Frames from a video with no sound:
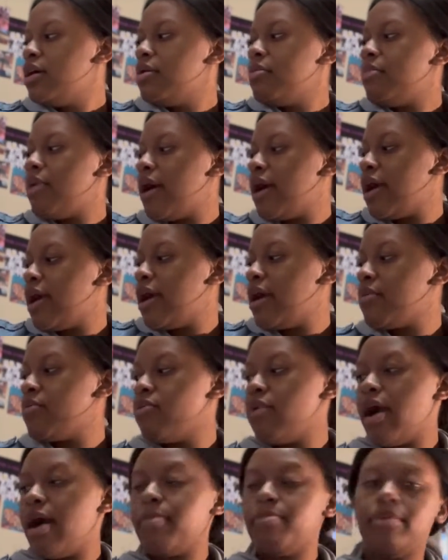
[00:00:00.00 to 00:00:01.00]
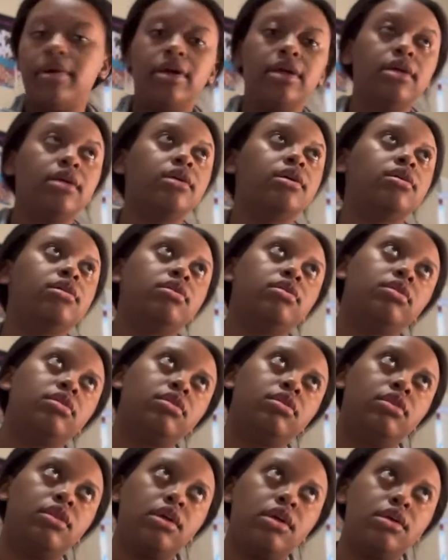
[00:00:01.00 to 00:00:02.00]
I am wrapping
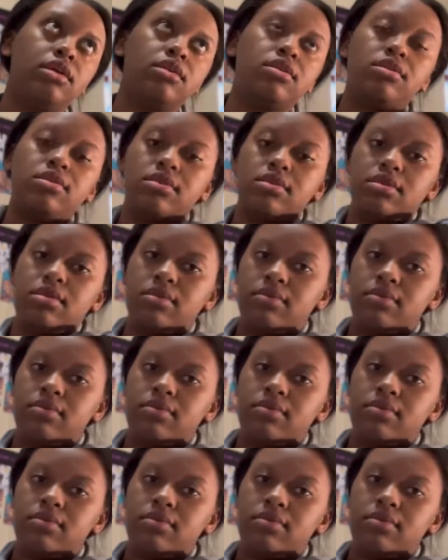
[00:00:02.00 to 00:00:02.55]
these.